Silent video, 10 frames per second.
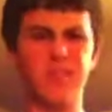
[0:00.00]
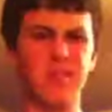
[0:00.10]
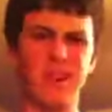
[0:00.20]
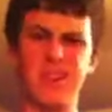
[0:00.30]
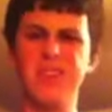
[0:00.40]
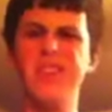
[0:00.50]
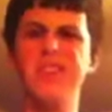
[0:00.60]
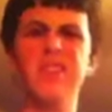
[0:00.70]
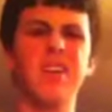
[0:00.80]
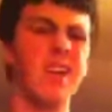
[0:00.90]
at
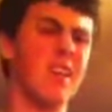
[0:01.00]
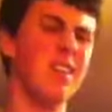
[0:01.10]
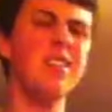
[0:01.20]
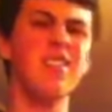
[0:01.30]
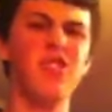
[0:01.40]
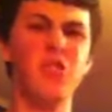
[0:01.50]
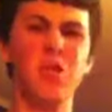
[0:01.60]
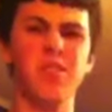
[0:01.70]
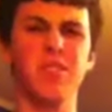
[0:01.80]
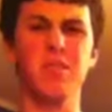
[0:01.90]
least he's
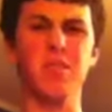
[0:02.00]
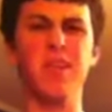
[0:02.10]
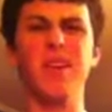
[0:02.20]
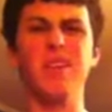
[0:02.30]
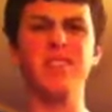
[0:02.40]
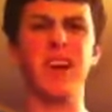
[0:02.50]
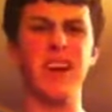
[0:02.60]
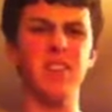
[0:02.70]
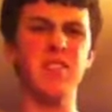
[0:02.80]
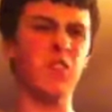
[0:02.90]
showing some
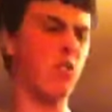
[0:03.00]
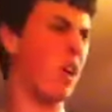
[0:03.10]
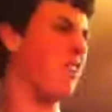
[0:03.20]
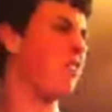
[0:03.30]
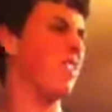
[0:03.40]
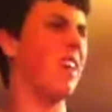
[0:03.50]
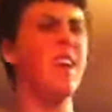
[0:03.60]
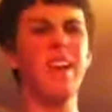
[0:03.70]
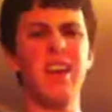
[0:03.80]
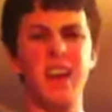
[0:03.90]
signs of aggression.
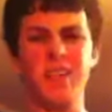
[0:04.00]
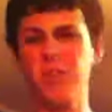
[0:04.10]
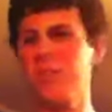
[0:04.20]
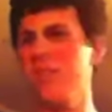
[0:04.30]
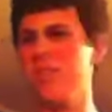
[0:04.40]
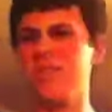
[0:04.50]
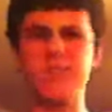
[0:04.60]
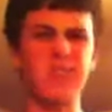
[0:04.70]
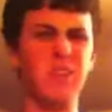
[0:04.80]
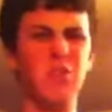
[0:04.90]
I took this as
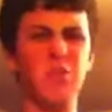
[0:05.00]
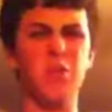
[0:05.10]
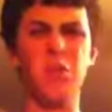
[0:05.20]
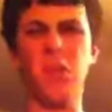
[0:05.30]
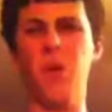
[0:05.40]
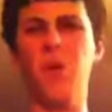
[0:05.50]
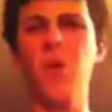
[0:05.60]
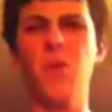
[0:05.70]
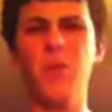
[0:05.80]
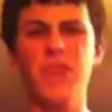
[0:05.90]
a heel turn, though,
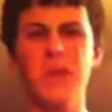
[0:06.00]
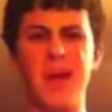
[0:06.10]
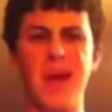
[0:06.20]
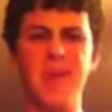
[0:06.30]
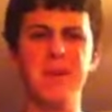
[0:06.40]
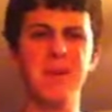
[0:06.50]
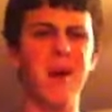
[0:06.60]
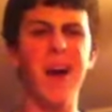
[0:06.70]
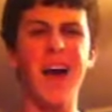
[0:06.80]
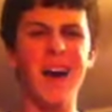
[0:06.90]
which I'm happy
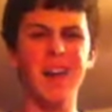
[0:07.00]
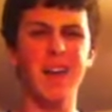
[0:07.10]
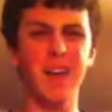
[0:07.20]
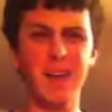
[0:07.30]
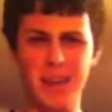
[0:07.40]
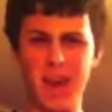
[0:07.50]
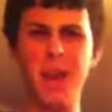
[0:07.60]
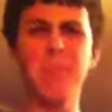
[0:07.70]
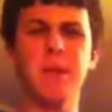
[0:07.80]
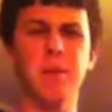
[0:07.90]
about.
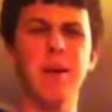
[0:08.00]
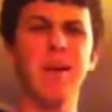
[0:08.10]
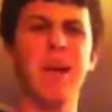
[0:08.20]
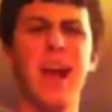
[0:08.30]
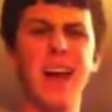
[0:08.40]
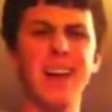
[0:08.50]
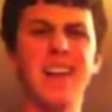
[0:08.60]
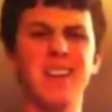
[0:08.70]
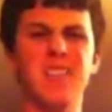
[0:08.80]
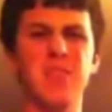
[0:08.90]
I
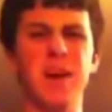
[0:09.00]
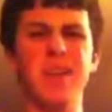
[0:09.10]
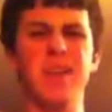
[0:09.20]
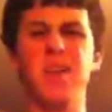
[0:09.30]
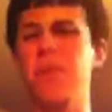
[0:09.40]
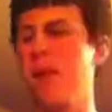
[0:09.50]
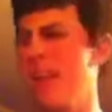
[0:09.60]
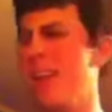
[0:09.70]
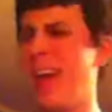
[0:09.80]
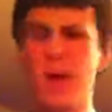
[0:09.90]
didn't expect it,
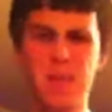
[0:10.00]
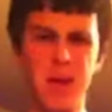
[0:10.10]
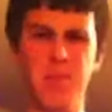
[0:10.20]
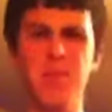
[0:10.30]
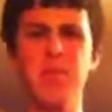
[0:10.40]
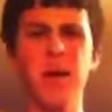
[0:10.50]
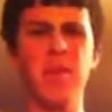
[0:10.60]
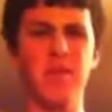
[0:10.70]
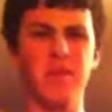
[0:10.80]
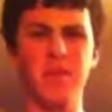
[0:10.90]
but I'm happy
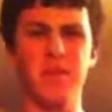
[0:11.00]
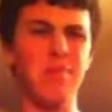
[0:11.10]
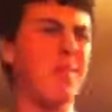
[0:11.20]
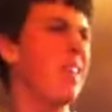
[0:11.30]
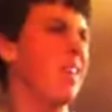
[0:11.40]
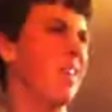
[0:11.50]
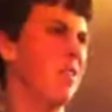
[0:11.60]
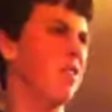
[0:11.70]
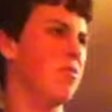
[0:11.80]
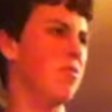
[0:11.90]
about this. You know,
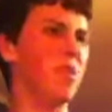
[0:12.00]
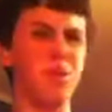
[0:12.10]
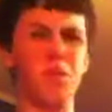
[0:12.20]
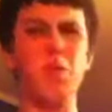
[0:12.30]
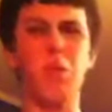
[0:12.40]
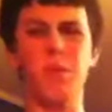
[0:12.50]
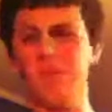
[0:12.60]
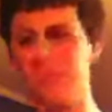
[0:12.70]
this is pretty cool.